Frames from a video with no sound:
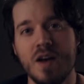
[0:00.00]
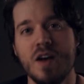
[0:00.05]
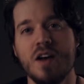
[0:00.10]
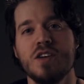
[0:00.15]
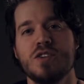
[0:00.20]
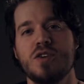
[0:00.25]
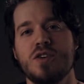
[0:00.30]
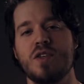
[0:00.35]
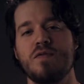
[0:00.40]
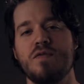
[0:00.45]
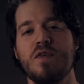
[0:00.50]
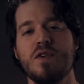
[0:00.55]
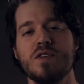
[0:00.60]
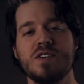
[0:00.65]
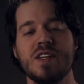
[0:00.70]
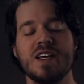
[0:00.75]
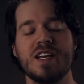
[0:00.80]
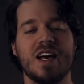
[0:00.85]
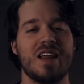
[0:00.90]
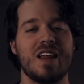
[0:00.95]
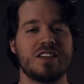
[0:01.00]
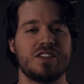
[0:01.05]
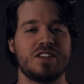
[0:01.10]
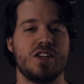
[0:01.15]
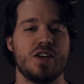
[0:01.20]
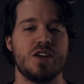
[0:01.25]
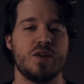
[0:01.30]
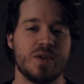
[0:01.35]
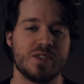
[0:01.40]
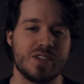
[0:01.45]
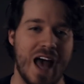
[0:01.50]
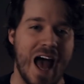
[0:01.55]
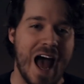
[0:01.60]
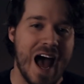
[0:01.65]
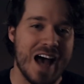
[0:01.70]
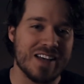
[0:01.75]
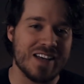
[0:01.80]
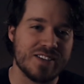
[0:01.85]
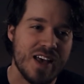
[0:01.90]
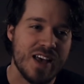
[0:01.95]
So the first thing I like to do is
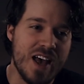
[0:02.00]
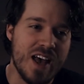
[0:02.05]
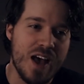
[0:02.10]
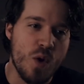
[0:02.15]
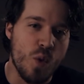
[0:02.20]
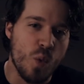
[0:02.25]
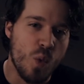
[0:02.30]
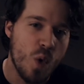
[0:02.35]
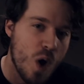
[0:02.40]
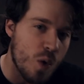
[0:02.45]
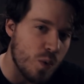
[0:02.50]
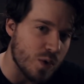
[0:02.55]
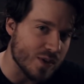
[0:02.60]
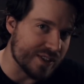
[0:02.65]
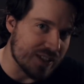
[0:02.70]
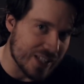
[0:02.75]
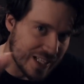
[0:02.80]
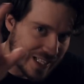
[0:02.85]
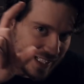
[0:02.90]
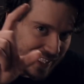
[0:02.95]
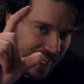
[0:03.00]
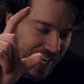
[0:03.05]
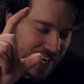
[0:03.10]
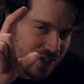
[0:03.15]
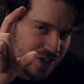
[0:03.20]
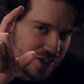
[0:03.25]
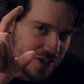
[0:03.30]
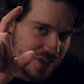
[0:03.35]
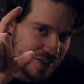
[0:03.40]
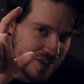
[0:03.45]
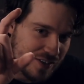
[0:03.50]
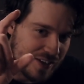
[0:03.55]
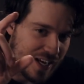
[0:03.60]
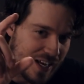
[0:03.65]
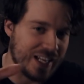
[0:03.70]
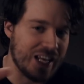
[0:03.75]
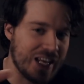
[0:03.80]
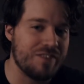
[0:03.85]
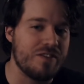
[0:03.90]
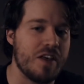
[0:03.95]
ask, what was the glitch?
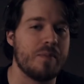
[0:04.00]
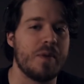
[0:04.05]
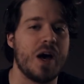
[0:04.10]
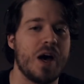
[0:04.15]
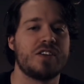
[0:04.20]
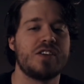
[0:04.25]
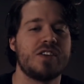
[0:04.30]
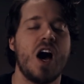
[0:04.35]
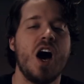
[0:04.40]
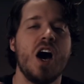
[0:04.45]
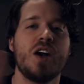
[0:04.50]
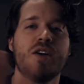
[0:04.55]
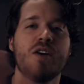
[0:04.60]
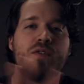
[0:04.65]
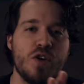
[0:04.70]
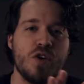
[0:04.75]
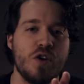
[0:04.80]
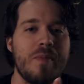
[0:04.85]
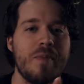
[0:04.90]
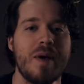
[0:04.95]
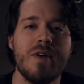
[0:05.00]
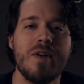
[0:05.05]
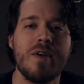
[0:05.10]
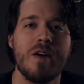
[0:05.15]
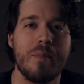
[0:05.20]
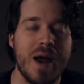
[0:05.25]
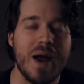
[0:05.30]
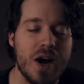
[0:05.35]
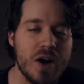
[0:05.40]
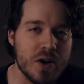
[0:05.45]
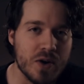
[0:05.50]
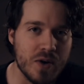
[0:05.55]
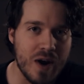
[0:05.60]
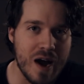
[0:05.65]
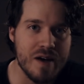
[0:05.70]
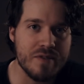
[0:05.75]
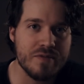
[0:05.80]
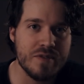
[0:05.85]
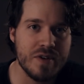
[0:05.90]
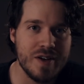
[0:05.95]
And give them a ton of room, maybe a
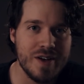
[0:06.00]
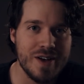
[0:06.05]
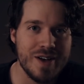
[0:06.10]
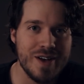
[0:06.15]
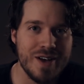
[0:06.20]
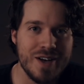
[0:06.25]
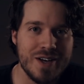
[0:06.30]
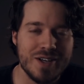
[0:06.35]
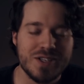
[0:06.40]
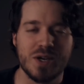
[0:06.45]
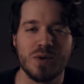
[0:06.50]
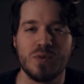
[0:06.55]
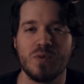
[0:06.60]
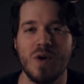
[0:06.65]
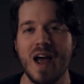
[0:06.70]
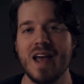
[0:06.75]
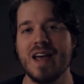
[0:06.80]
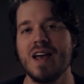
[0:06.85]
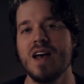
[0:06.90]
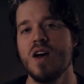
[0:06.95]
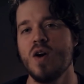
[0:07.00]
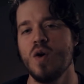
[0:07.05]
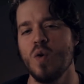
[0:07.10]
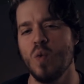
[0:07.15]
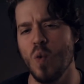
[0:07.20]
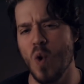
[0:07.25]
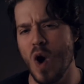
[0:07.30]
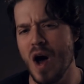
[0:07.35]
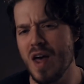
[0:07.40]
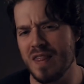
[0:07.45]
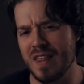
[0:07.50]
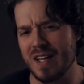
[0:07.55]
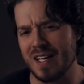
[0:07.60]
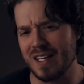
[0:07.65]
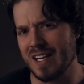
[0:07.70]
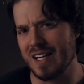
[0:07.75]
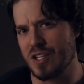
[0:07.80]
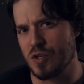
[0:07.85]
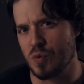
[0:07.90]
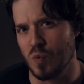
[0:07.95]
paragraph, to write what the
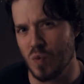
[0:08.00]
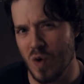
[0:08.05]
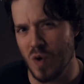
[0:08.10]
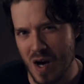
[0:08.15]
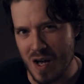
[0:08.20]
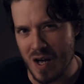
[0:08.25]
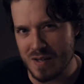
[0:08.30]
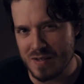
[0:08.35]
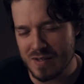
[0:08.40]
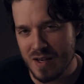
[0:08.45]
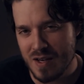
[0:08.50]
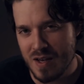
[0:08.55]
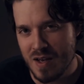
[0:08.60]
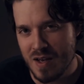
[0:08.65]
glitch was.